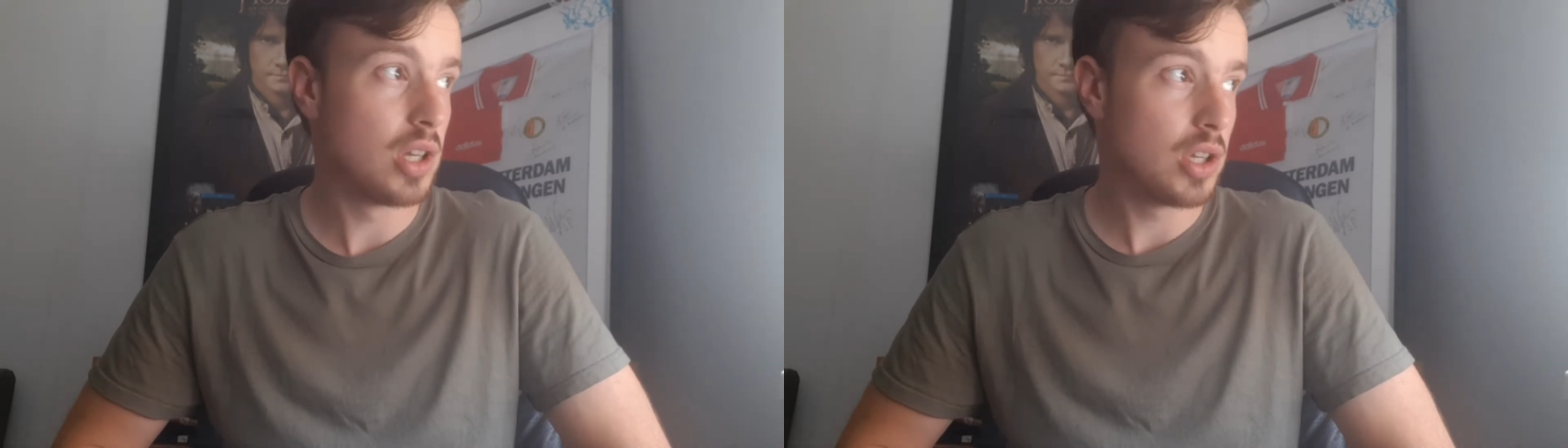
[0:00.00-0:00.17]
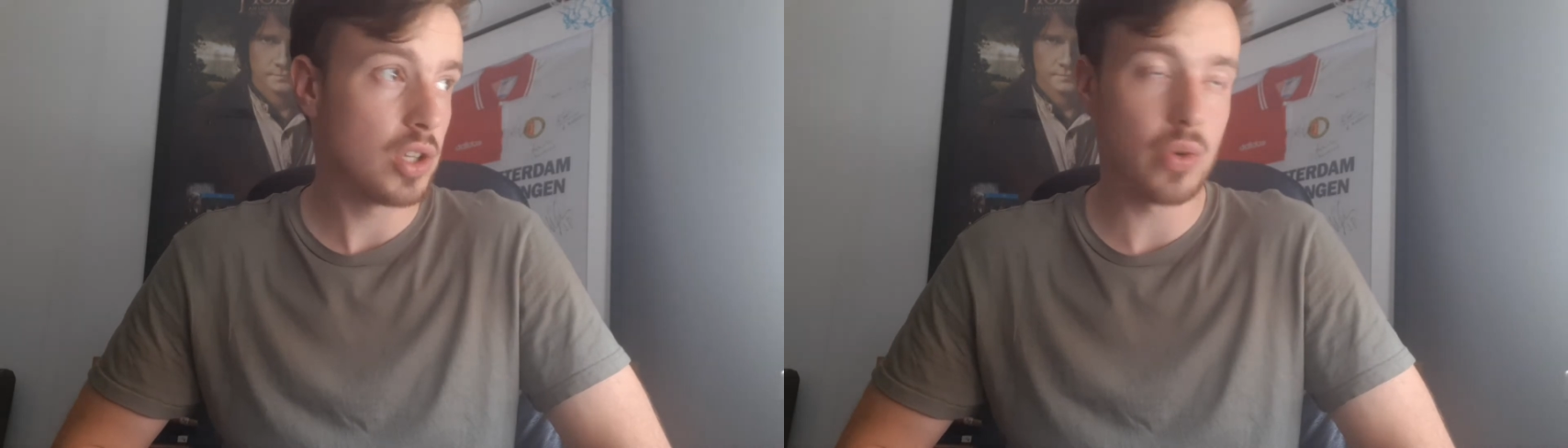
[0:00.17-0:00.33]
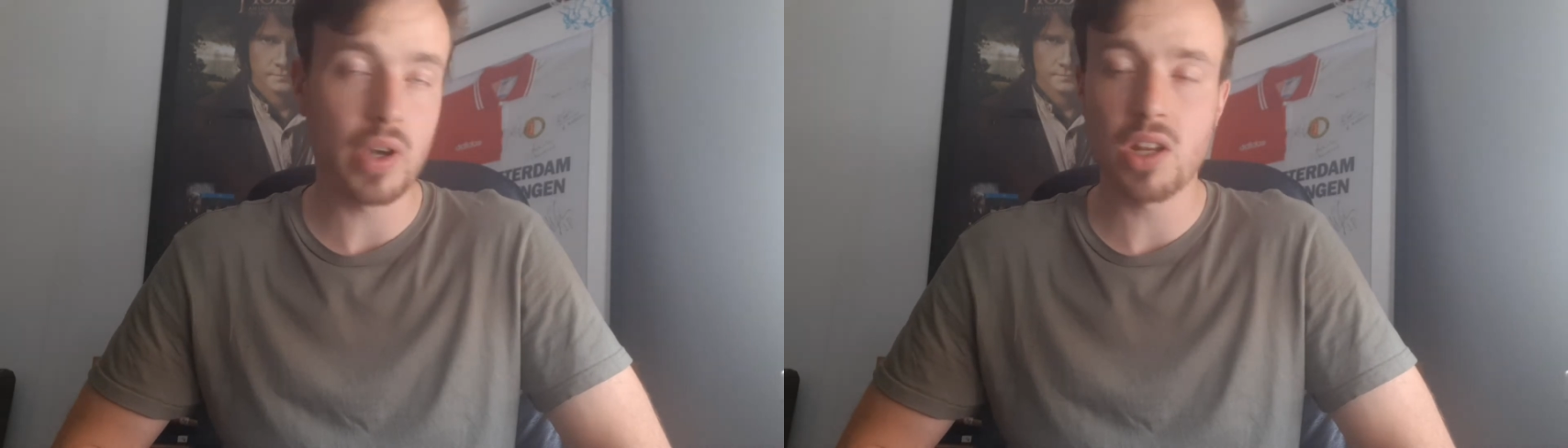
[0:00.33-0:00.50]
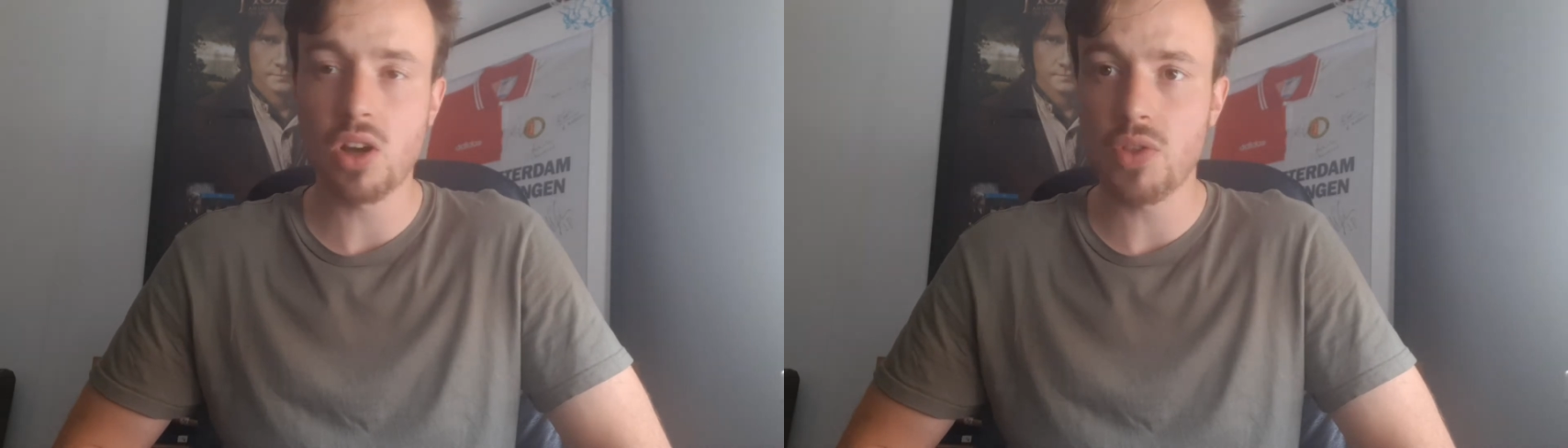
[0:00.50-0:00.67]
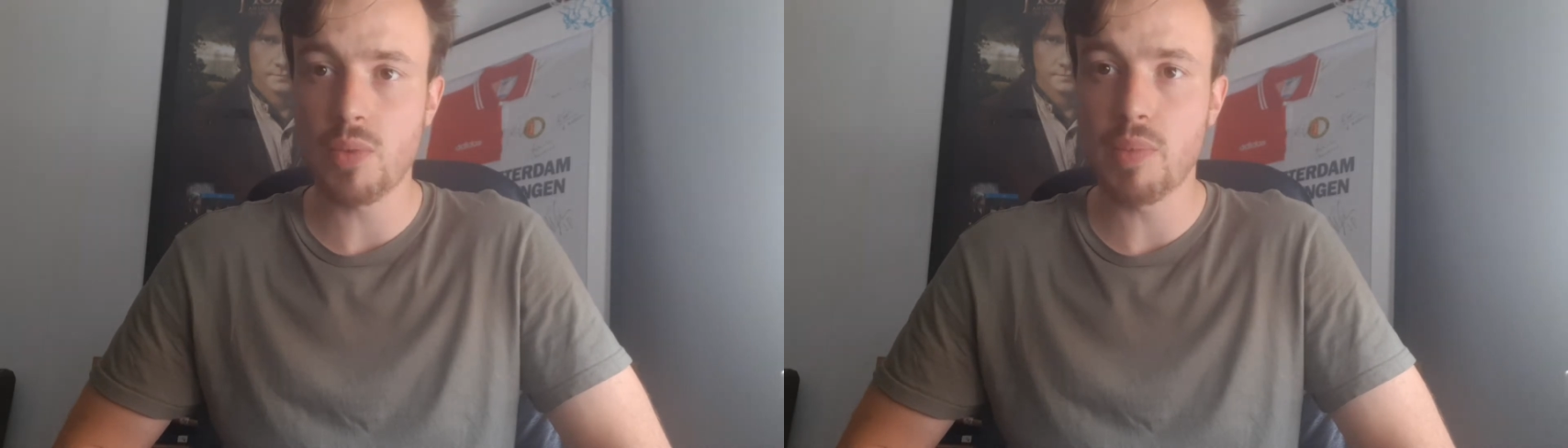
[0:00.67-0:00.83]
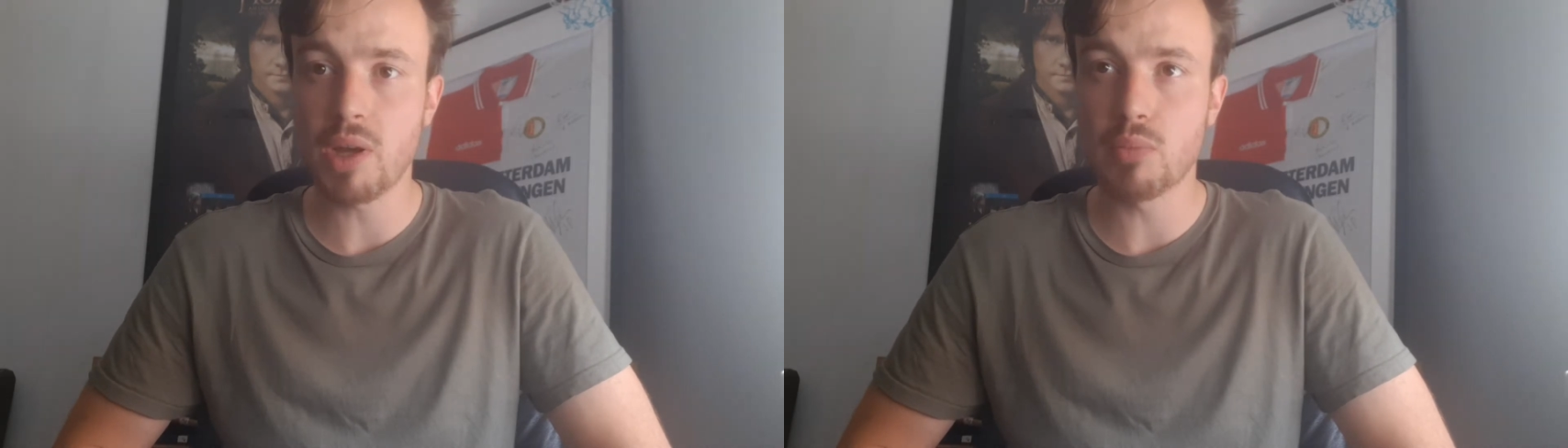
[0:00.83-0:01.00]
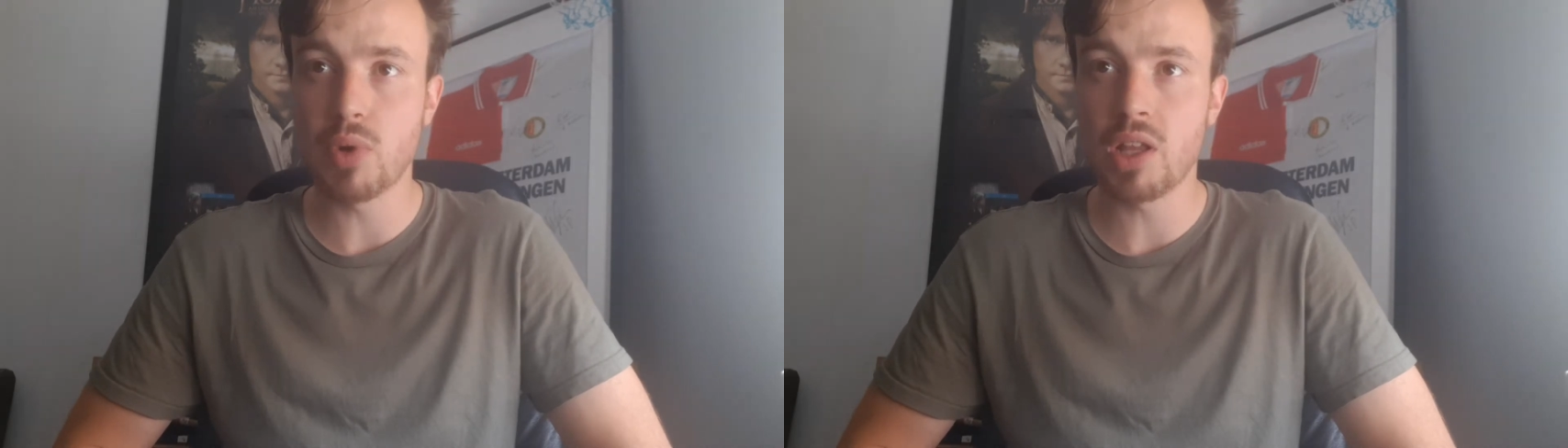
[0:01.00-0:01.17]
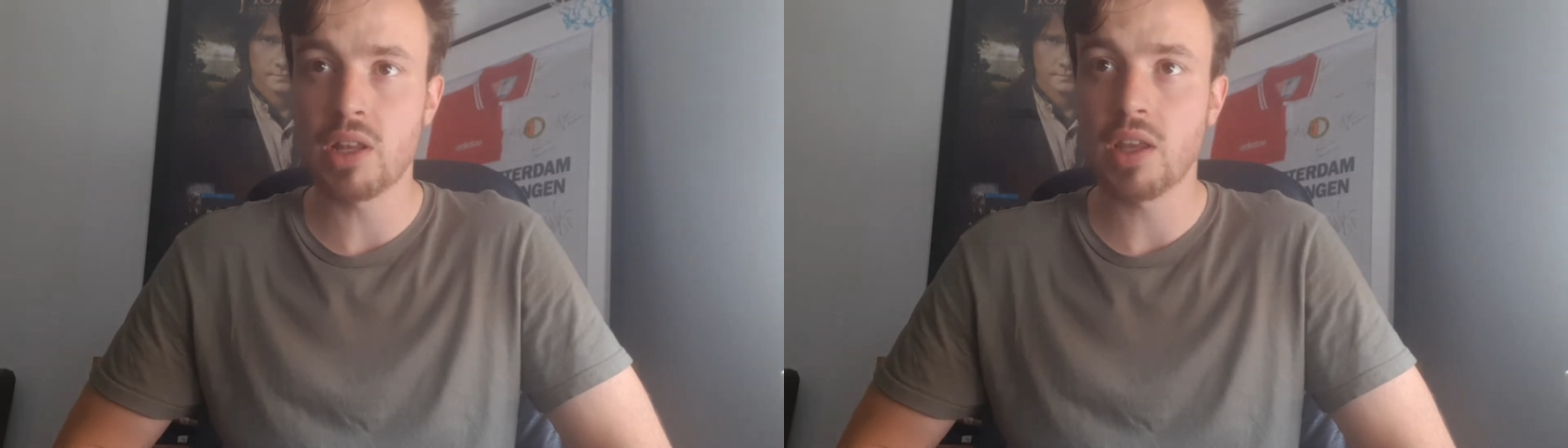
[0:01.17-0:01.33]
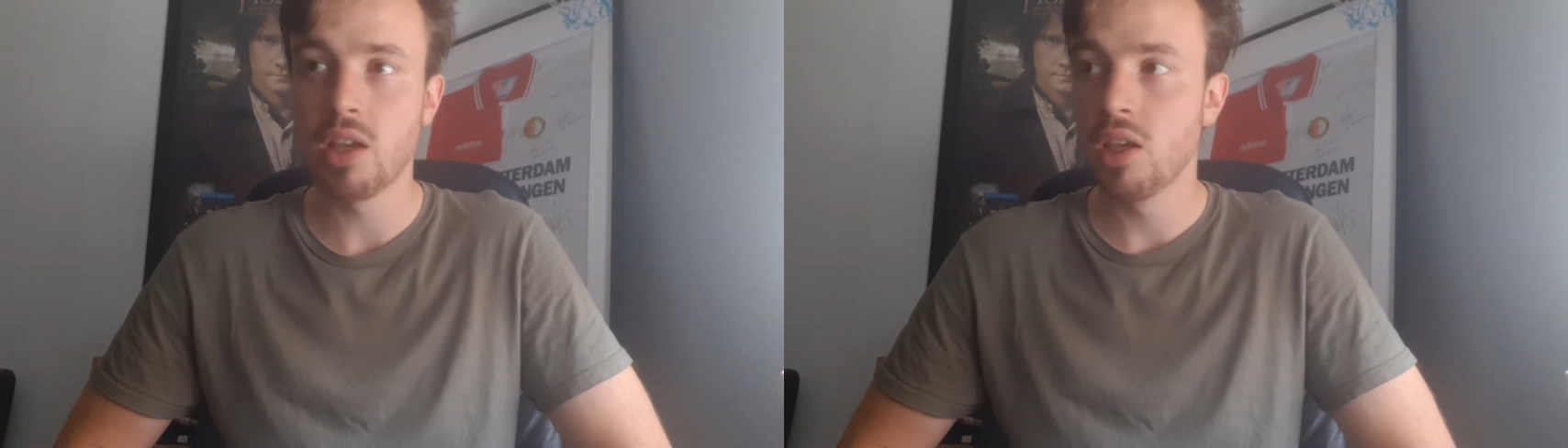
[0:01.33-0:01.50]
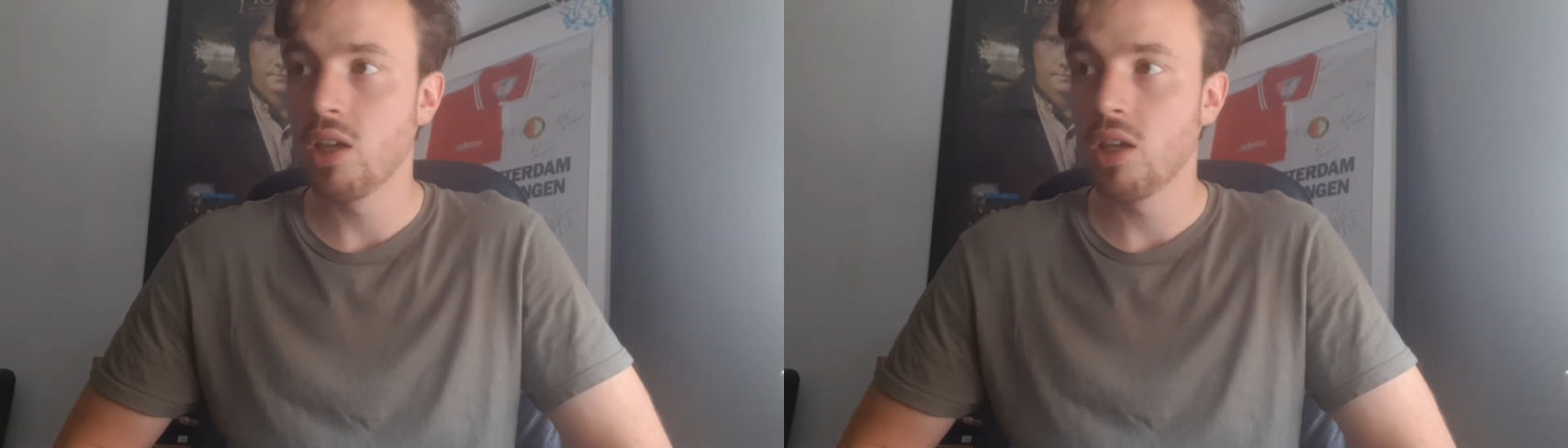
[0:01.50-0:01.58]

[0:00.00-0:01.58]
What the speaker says: you know, any other big brand